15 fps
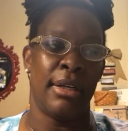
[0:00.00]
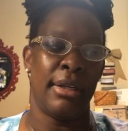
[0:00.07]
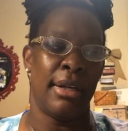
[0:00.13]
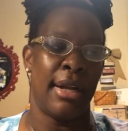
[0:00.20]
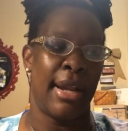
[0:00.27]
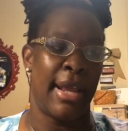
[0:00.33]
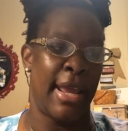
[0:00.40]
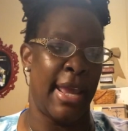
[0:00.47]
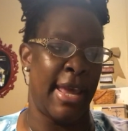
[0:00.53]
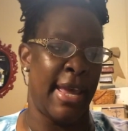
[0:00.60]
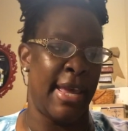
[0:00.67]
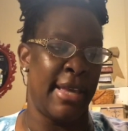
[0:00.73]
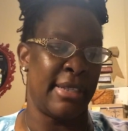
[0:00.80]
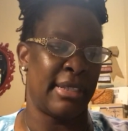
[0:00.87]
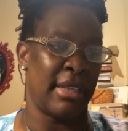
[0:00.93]
So if the
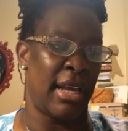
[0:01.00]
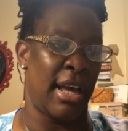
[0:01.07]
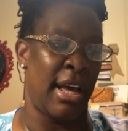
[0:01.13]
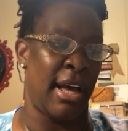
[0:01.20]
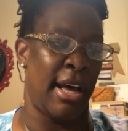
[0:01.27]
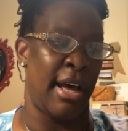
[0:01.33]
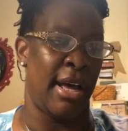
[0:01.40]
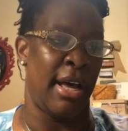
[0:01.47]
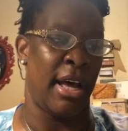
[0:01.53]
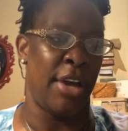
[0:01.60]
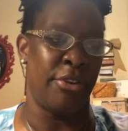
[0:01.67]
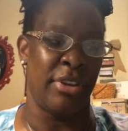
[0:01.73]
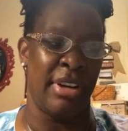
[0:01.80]
baseline